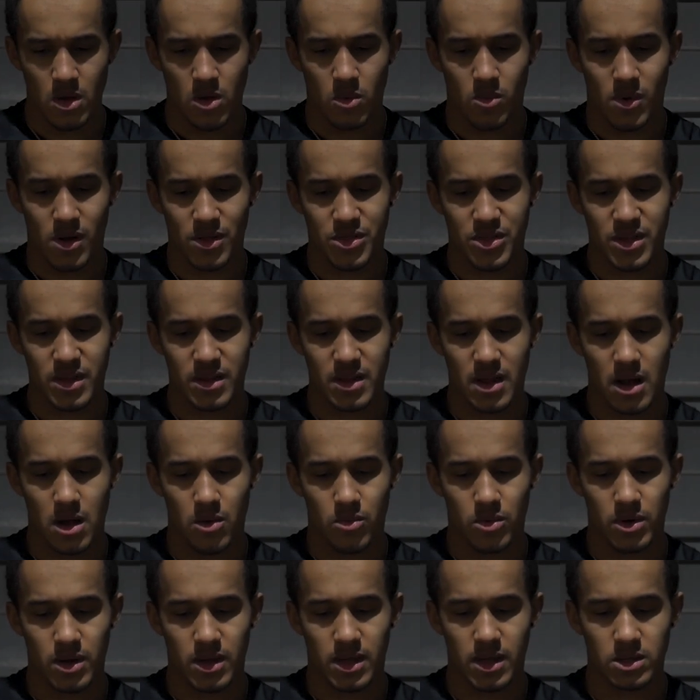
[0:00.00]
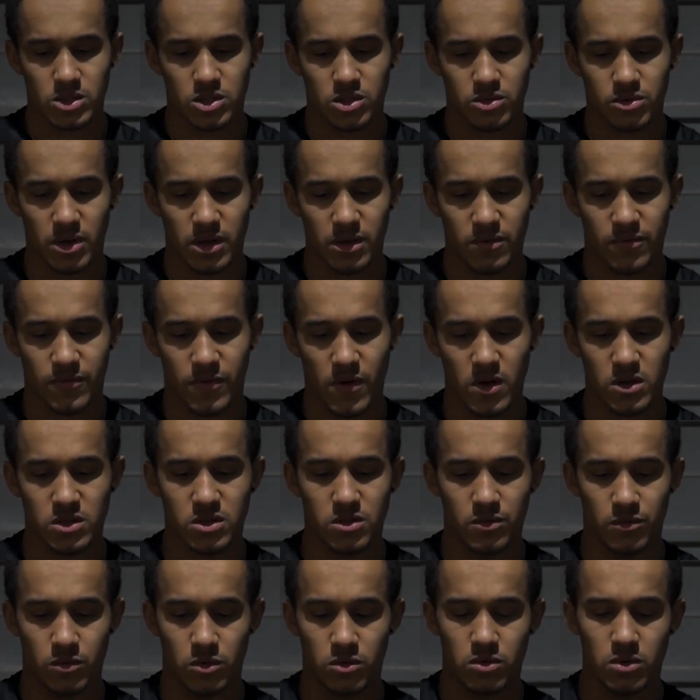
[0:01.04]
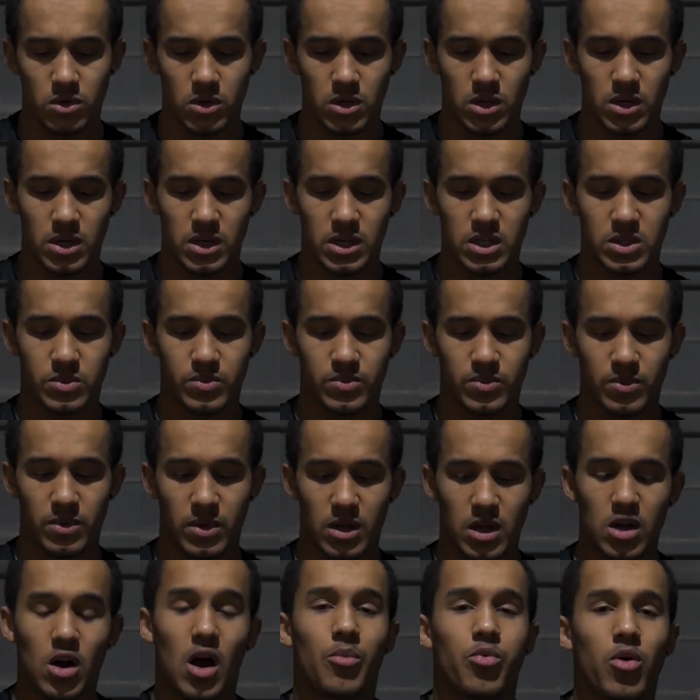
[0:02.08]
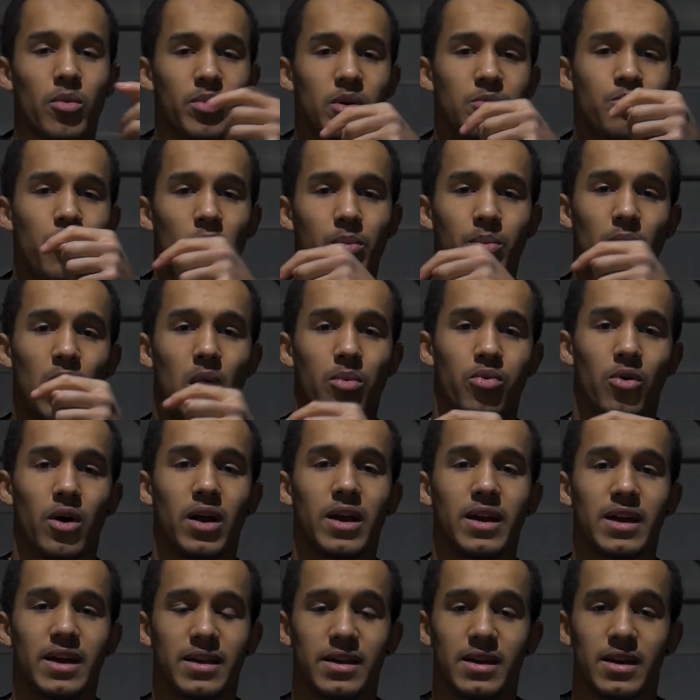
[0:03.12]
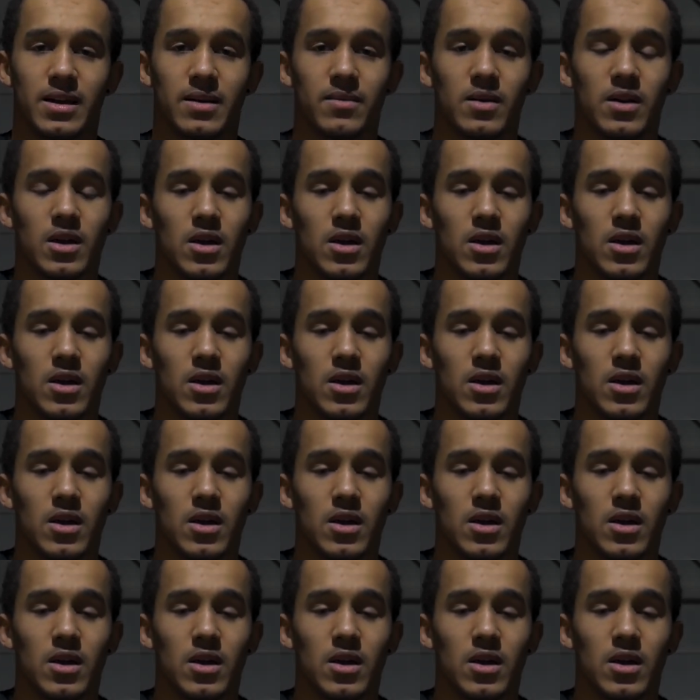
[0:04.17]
one thing that I want to get straight, first of all, is I'll probably pop up right here, yeah?